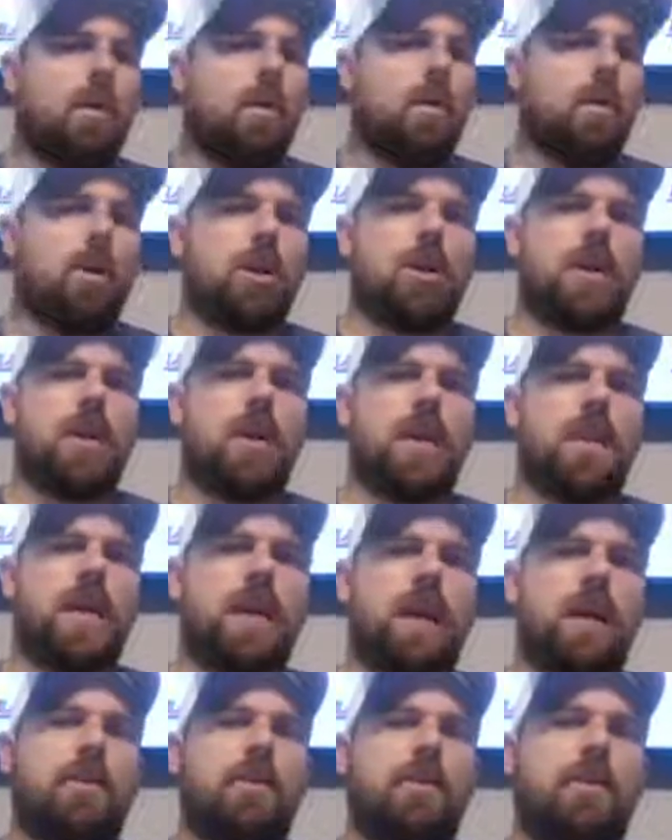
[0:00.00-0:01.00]
What did you
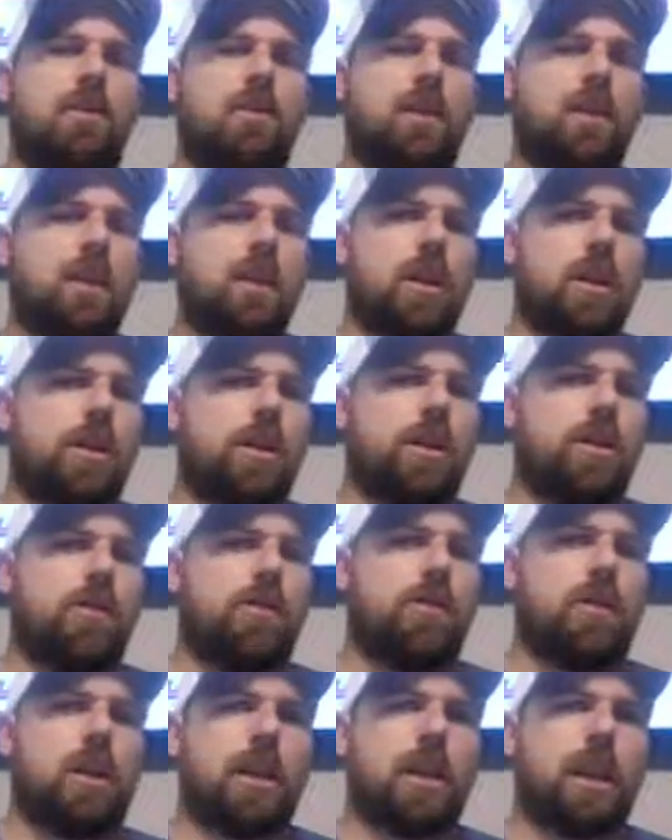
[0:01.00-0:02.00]
take from the
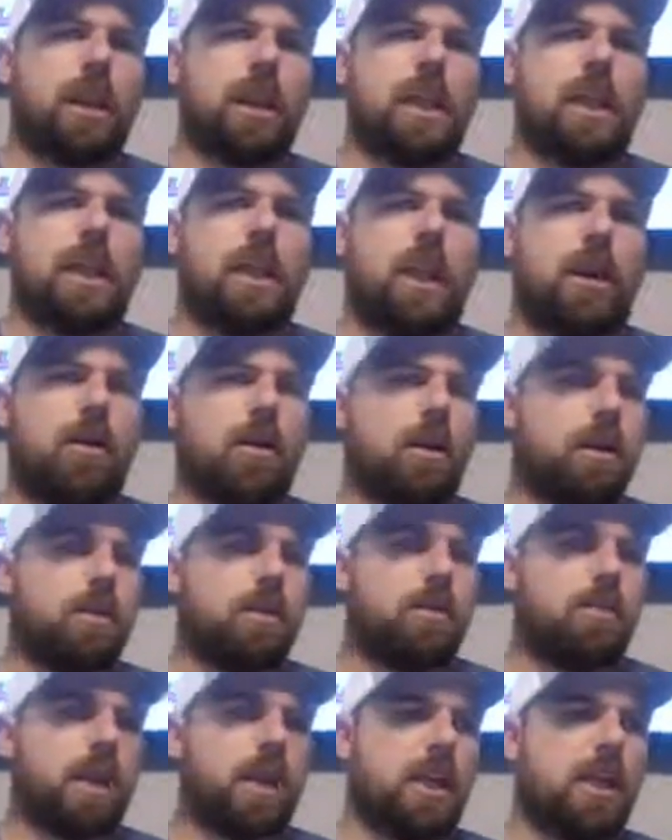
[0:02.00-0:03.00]
leader car and your
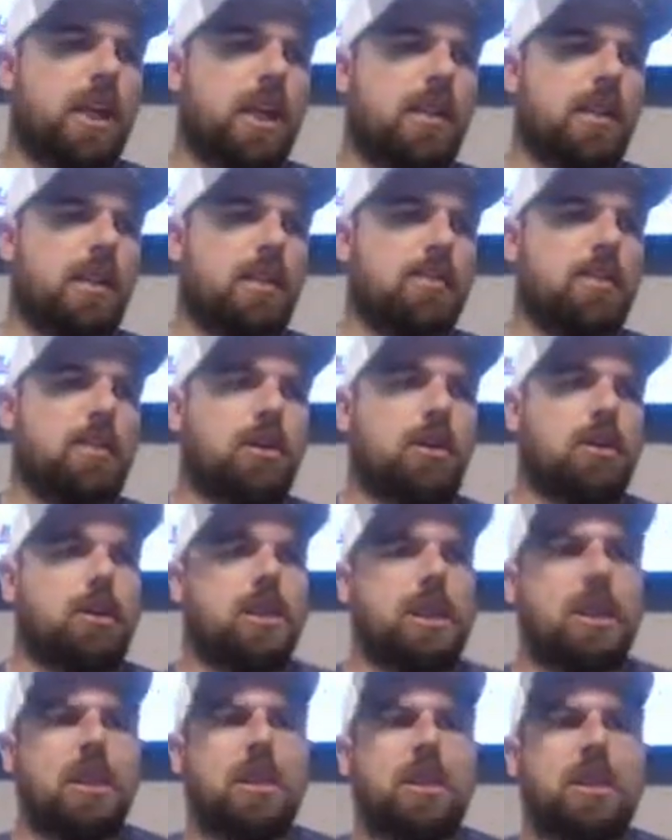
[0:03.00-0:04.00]
speed car
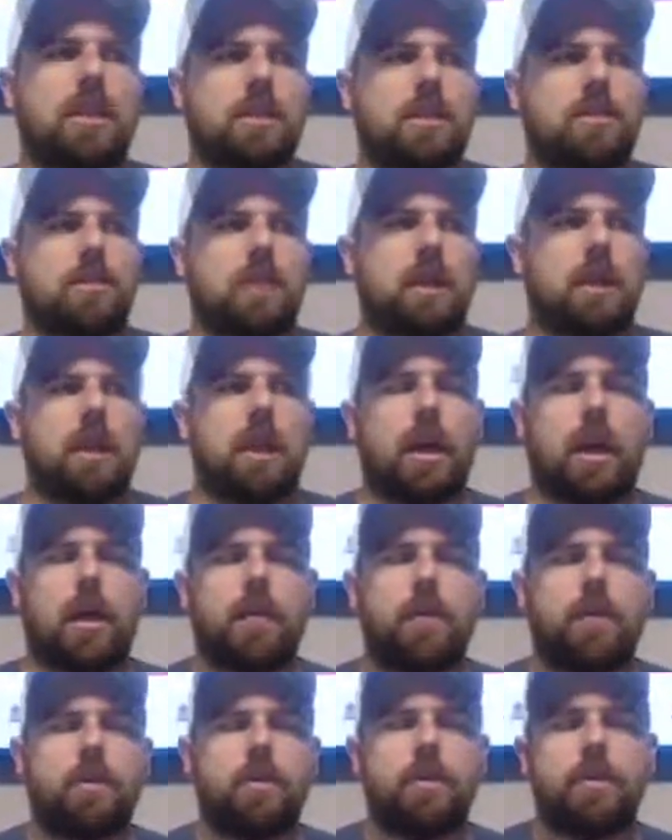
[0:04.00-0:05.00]
experience into the sprint car?